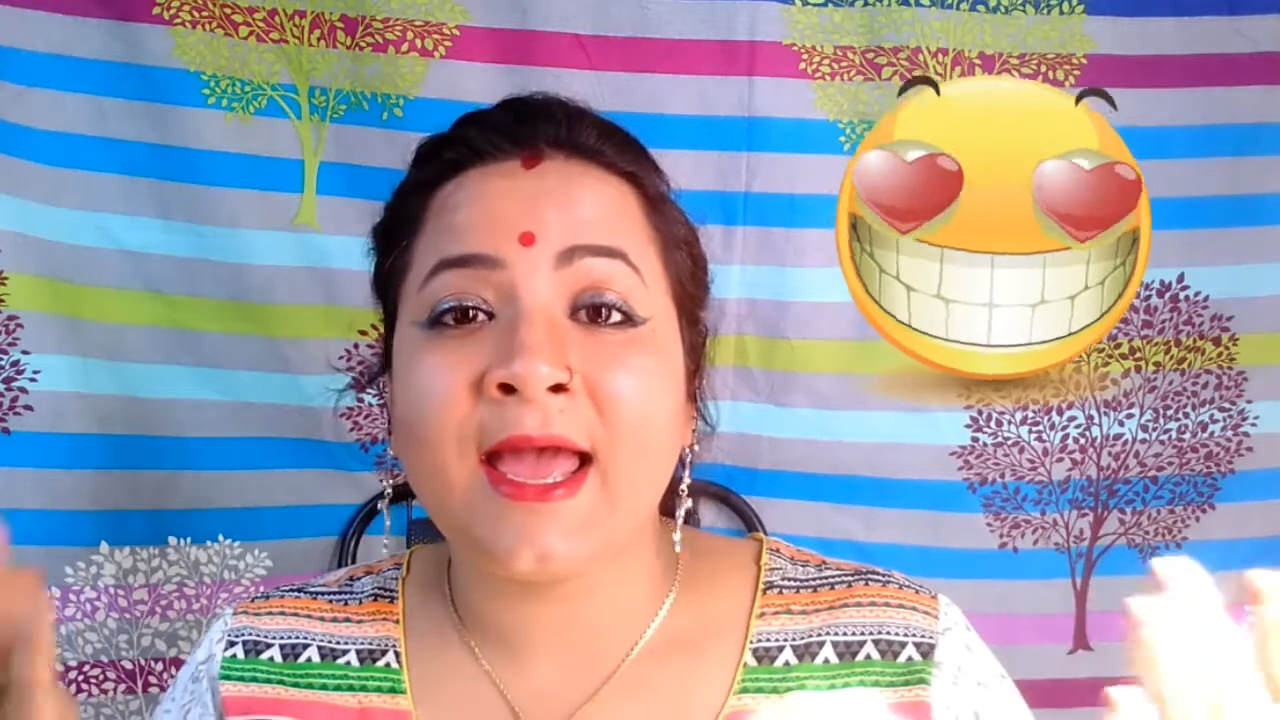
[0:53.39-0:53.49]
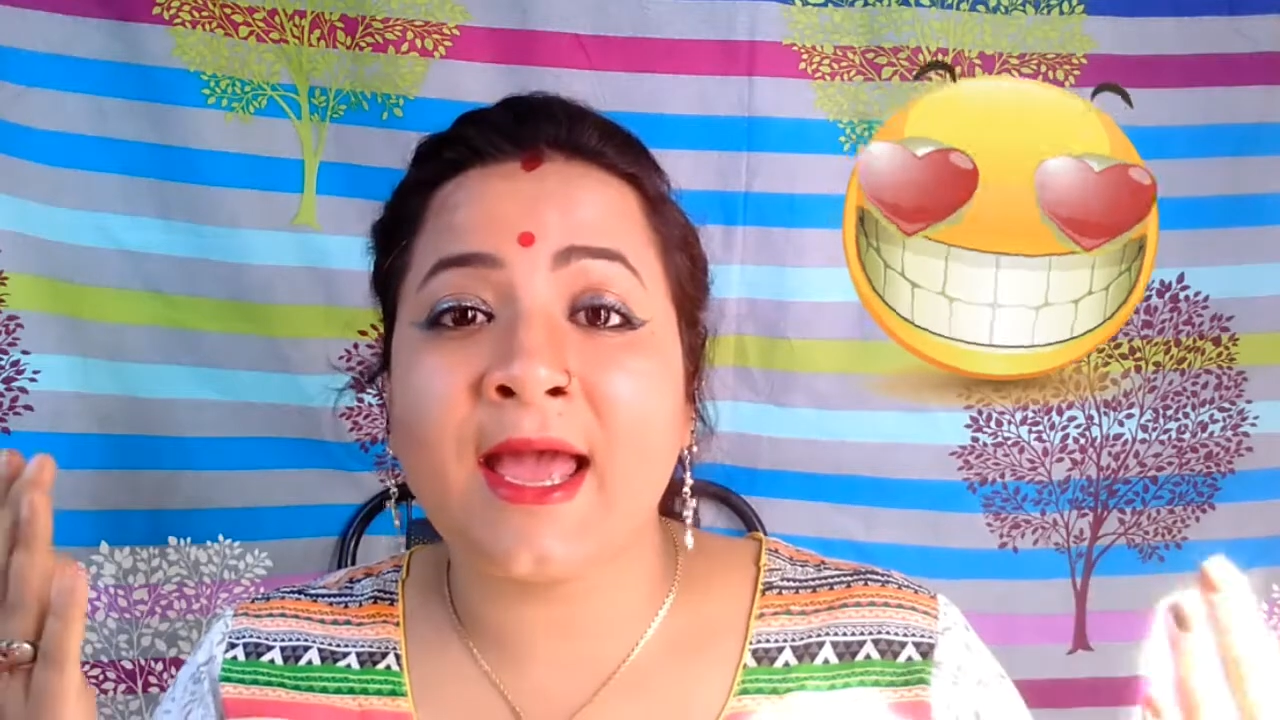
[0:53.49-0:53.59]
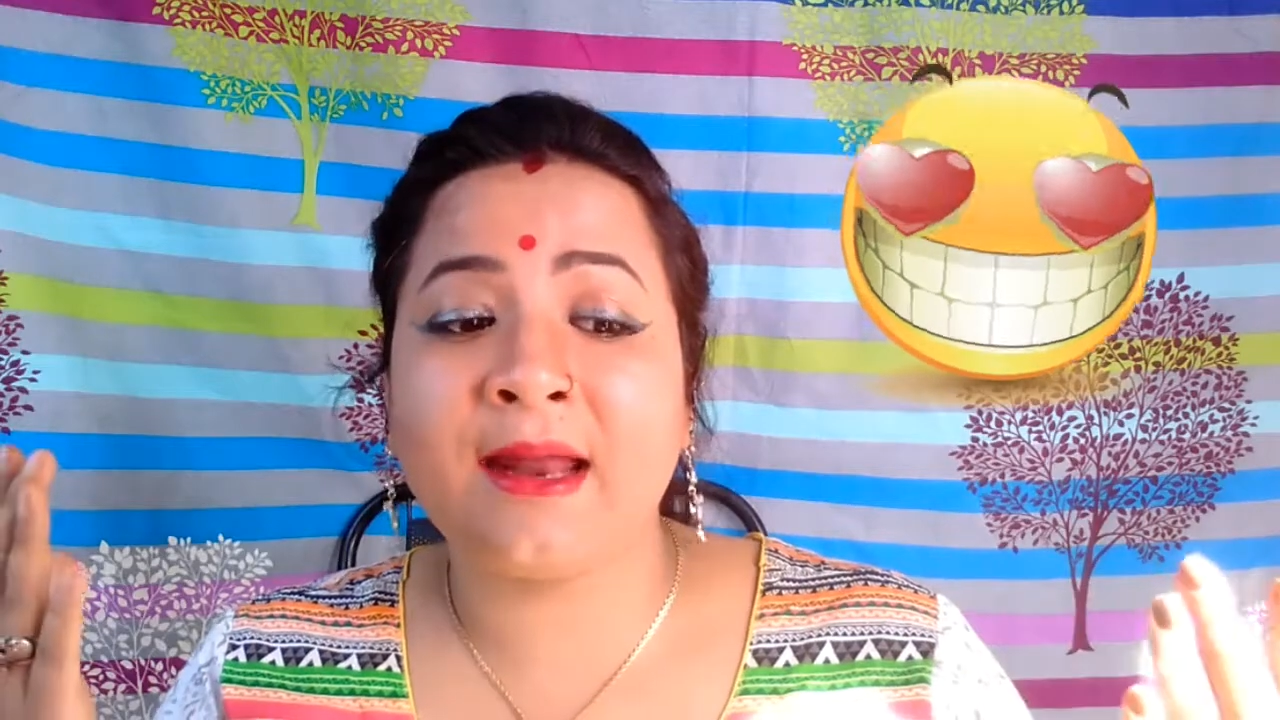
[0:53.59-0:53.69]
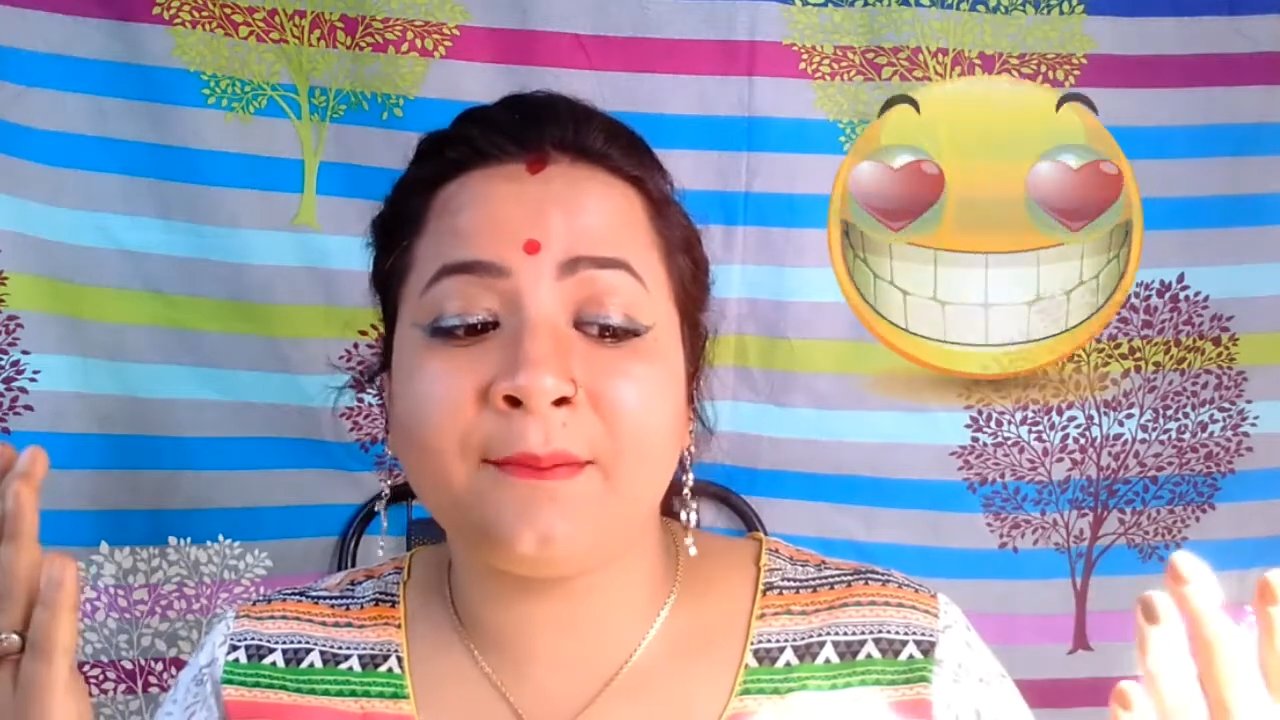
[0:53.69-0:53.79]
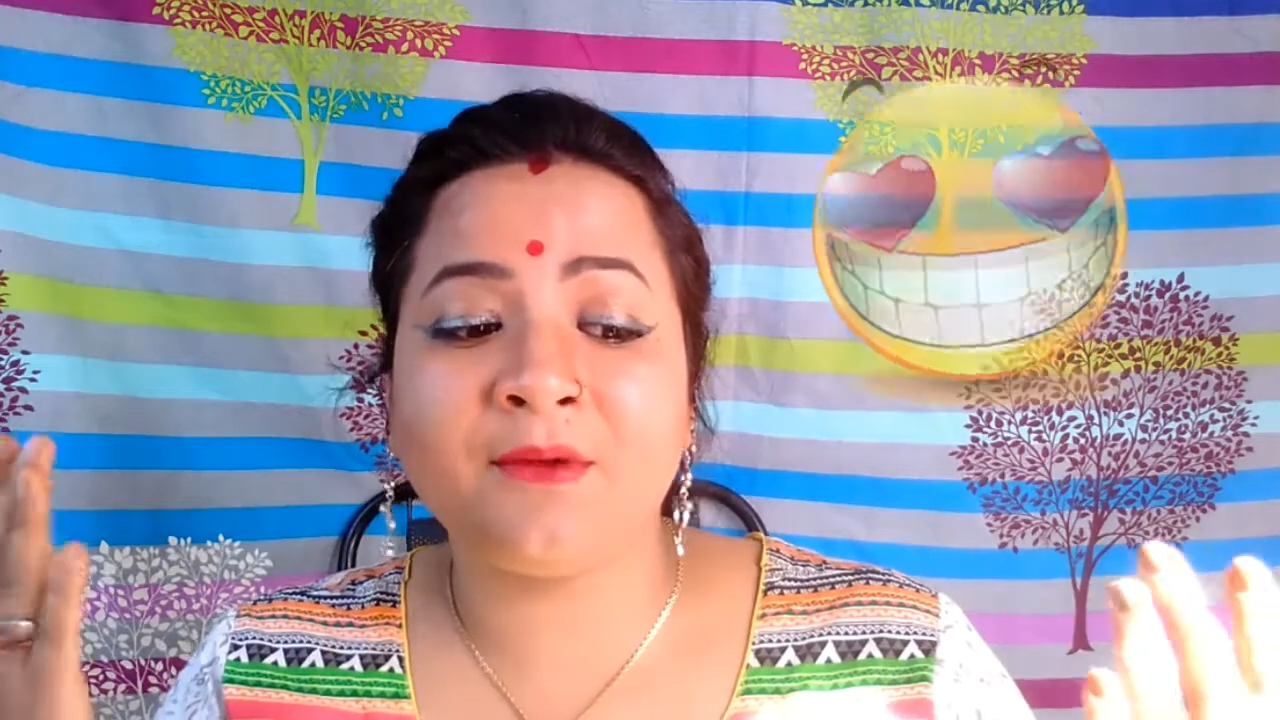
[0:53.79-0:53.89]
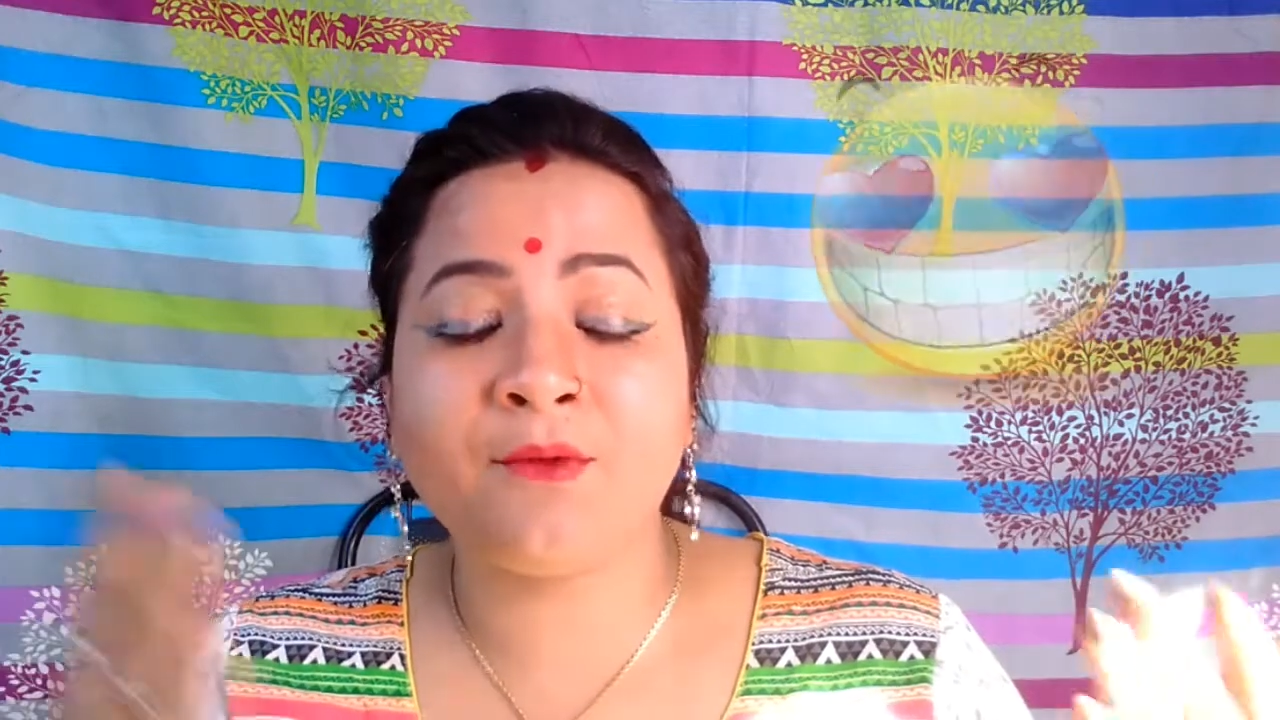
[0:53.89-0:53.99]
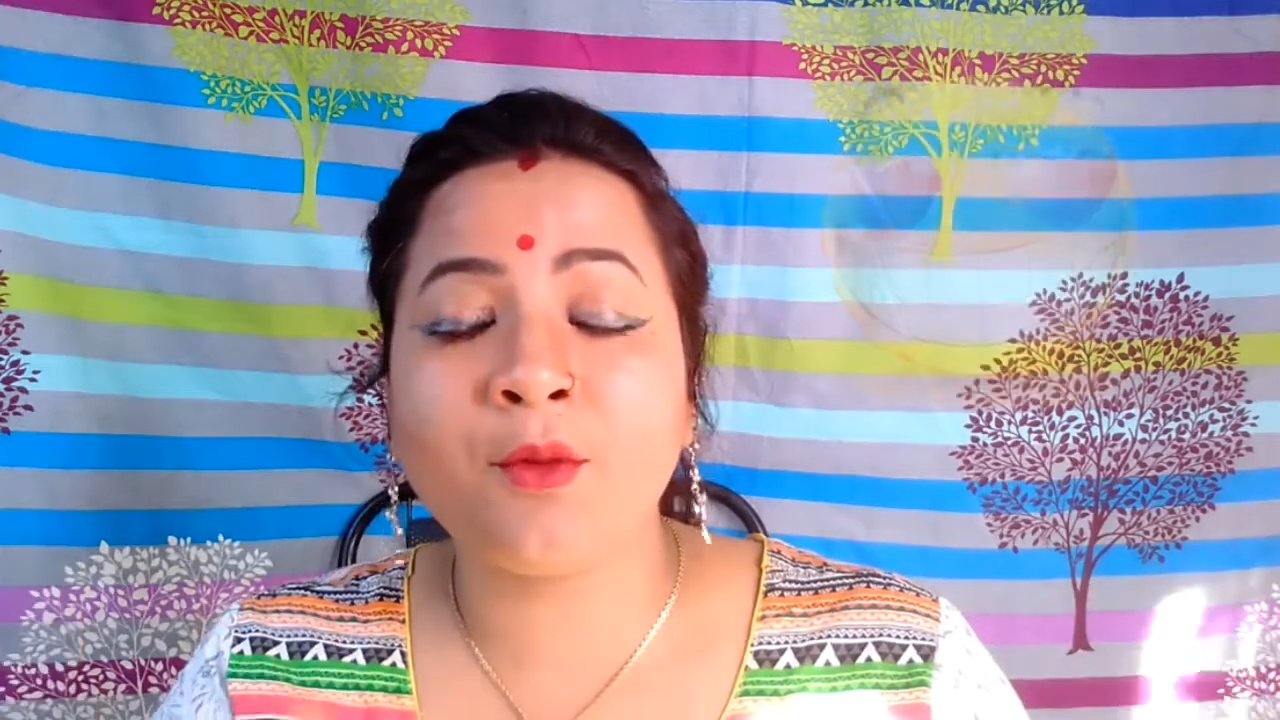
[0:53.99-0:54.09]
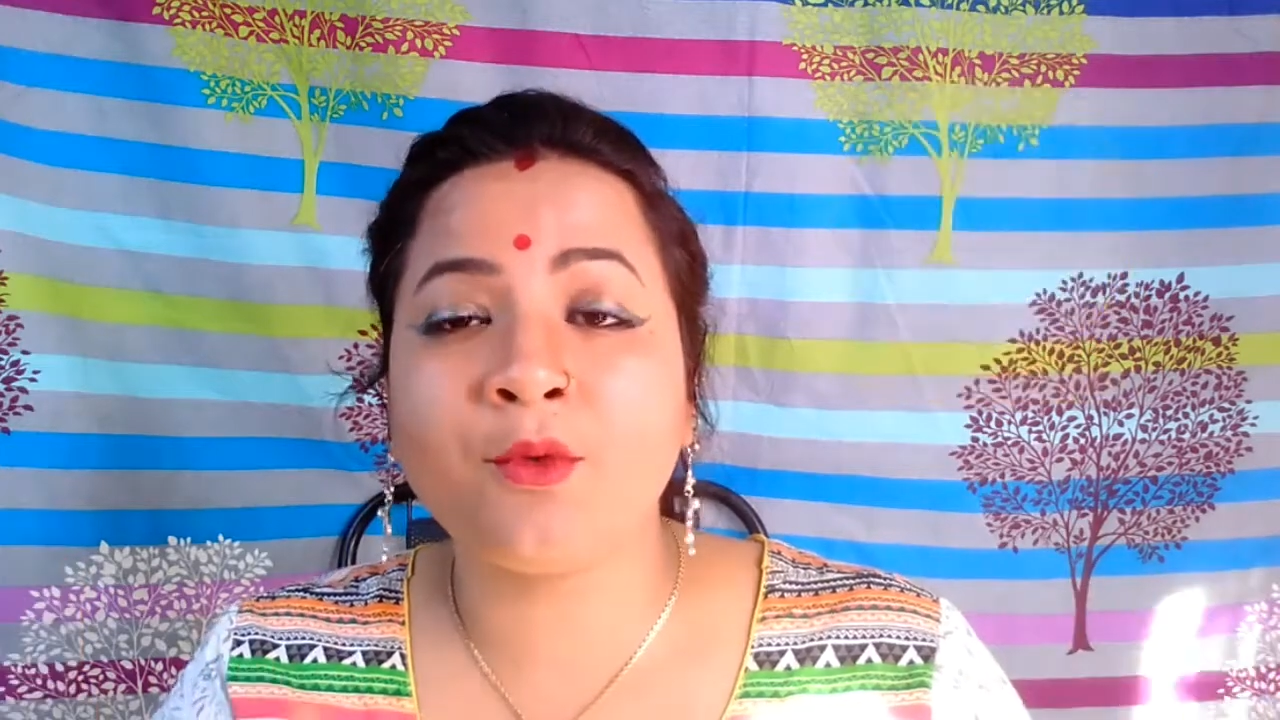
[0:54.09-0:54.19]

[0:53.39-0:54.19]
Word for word: and before